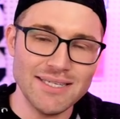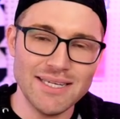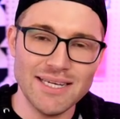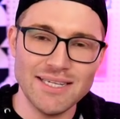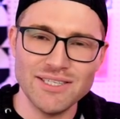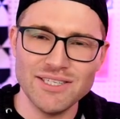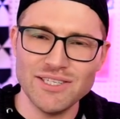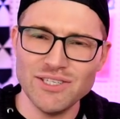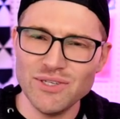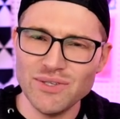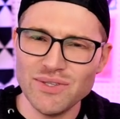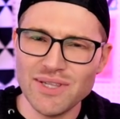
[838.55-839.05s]
And
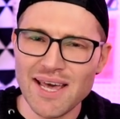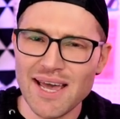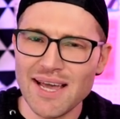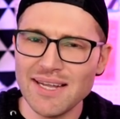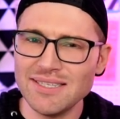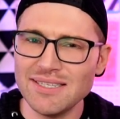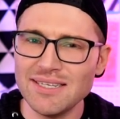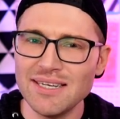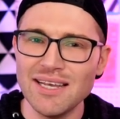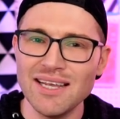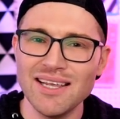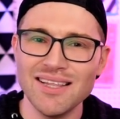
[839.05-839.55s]
to do
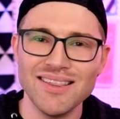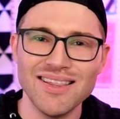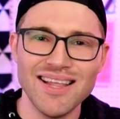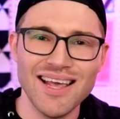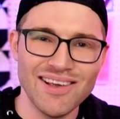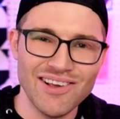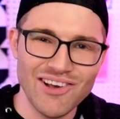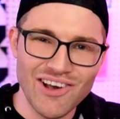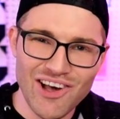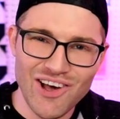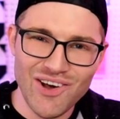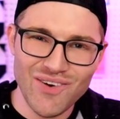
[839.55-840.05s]
that,
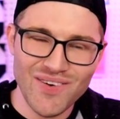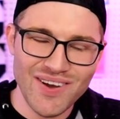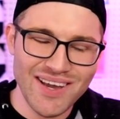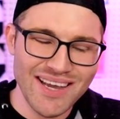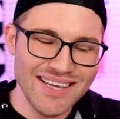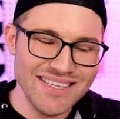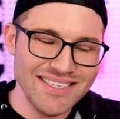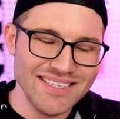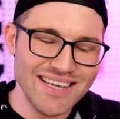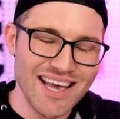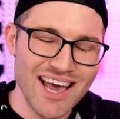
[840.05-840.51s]
like always,